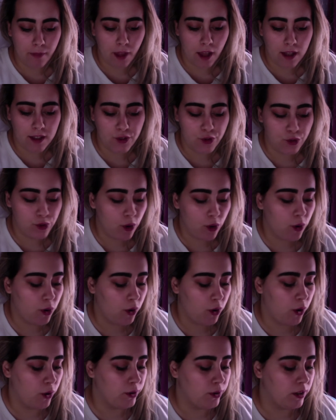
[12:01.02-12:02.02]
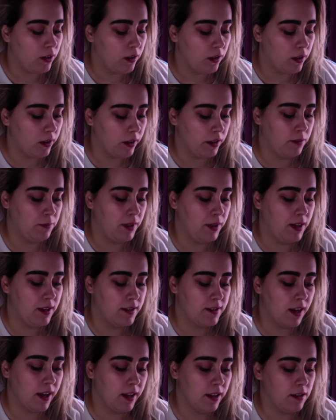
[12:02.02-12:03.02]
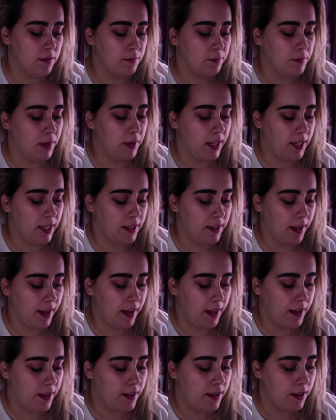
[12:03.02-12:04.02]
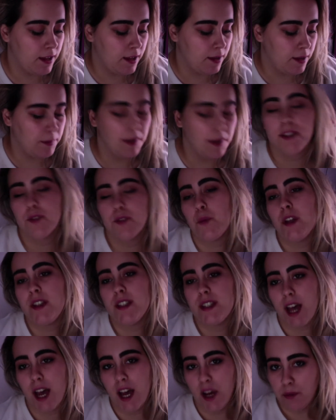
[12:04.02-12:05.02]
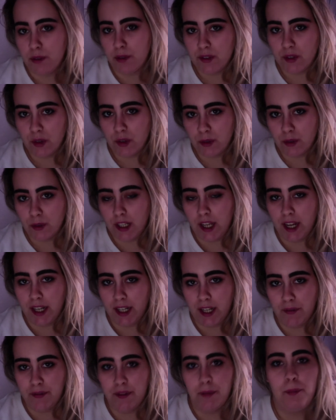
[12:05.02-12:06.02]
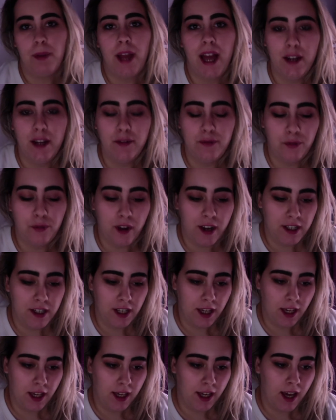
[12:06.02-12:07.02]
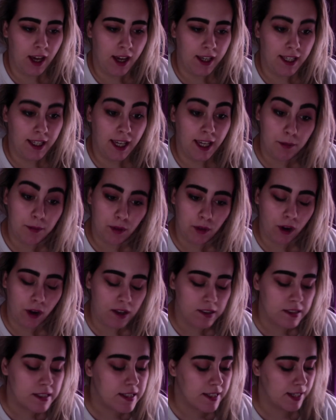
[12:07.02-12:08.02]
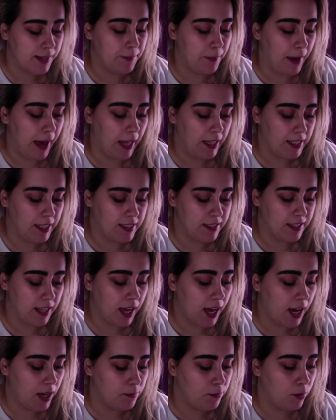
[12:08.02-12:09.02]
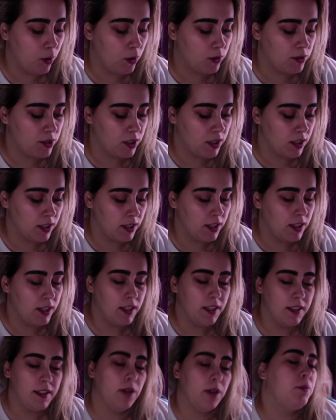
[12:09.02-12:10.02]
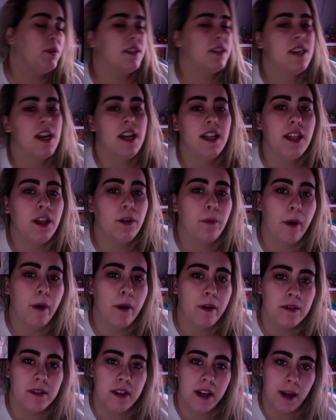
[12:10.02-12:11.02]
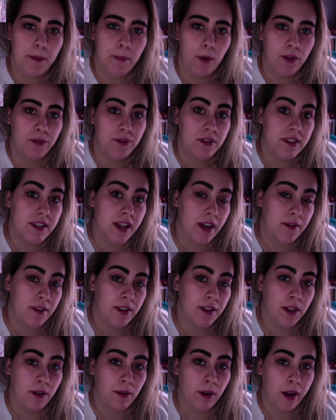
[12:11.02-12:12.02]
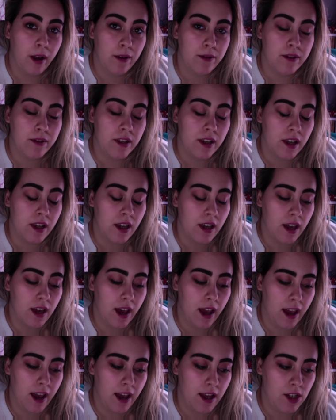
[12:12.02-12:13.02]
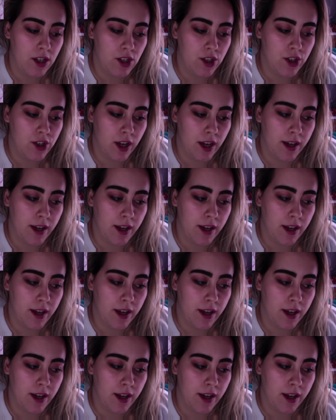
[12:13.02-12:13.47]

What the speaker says: store online, because I complained there, because once I was online after Black Friday, I came across the same palettes that I bought. They were 10 euros and I bought for 7 euros, and